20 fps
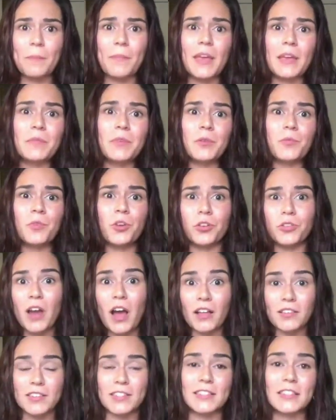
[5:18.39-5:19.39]
maybe we're
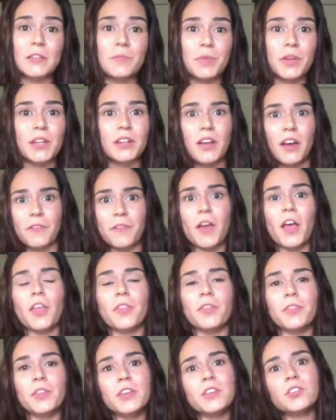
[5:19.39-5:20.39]
not sleeping enough,
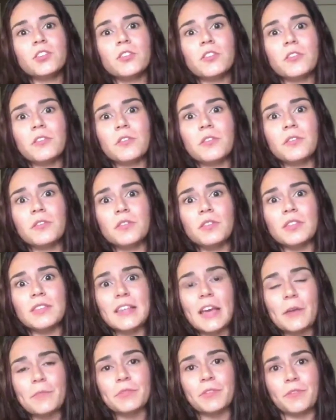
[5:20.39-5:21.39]
these are the
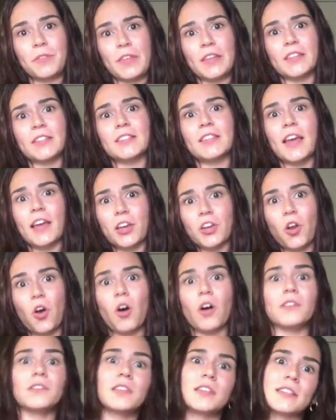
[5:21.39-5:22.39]
types of things that can
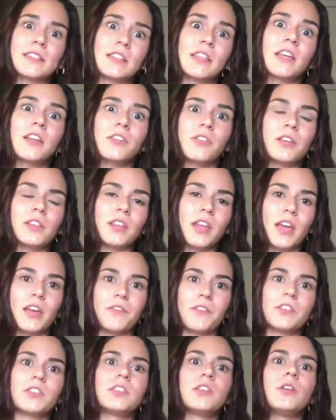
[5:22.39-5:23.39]
haunt us later in
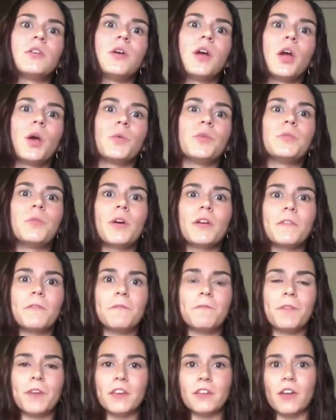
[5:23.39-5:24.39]
life. And so we want to
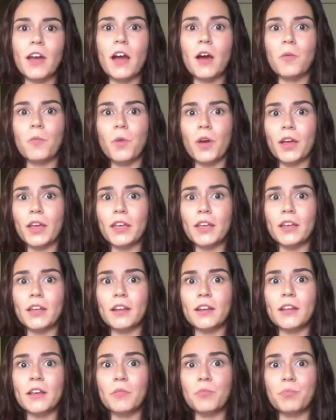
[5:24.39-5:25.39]
figure out what
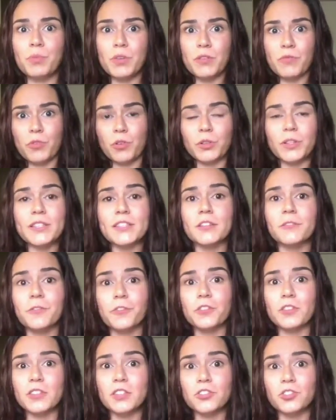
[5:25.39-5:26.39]
can be realistic
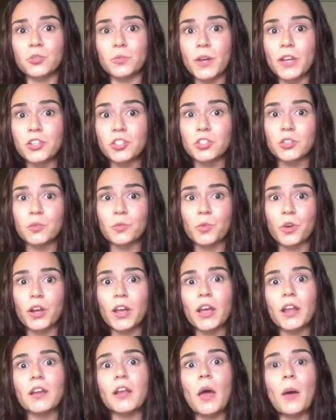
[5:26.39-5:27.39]
for the situation we're
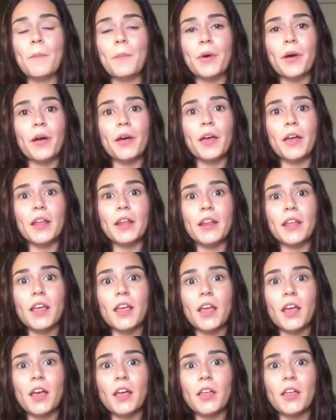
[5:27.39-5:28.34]
in, but